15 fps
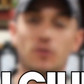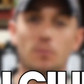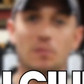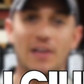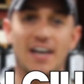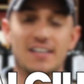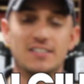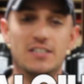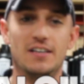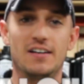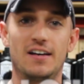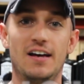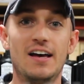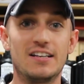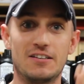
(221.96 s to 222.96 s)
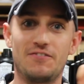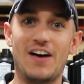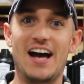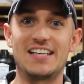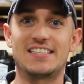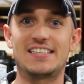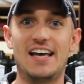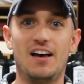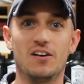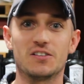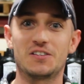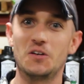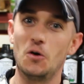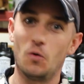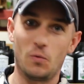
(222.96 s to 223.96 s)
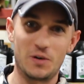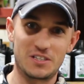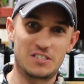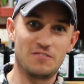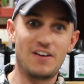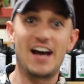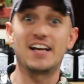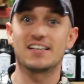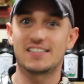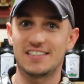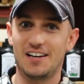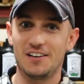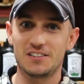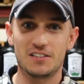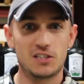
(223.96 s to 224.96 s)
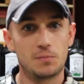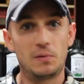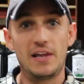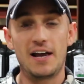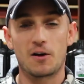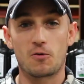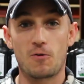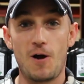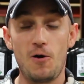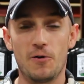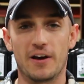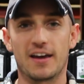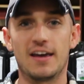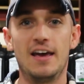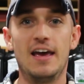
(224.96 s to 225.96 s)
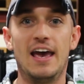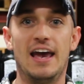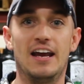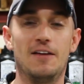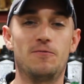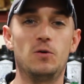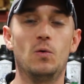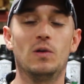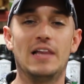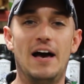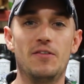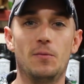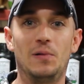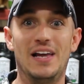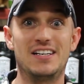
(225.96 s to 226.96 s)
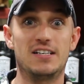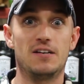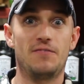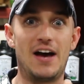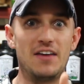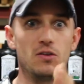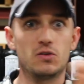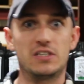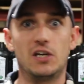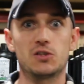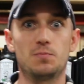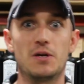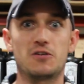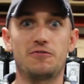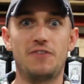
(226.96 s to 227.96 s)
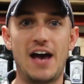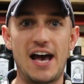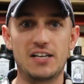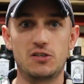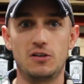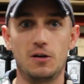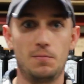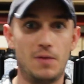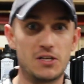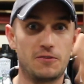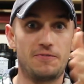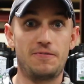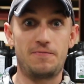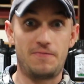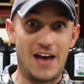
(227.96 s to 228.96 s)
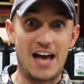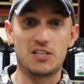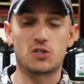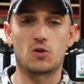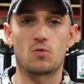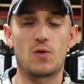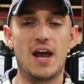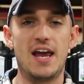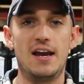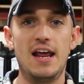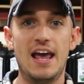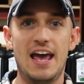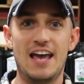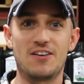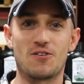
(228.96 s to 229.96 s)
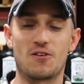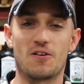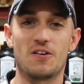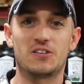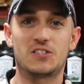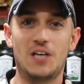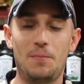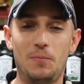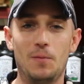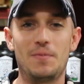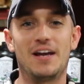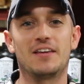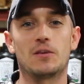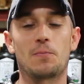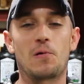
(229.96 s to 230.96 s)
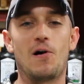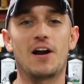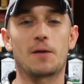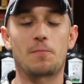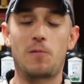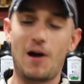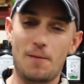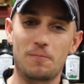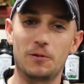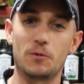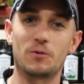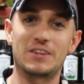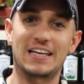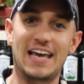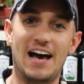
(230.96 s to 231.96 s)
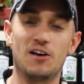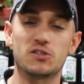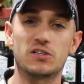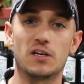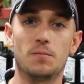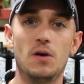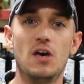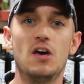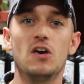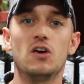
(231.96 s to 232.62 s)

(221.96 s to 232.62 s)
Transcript: for the plant to divide cells. What is dividing cells? It's the plant growing. And if you allow the plant to divide those cells much faster at a much faster rate, and you're supplementing the product properly with the calcium,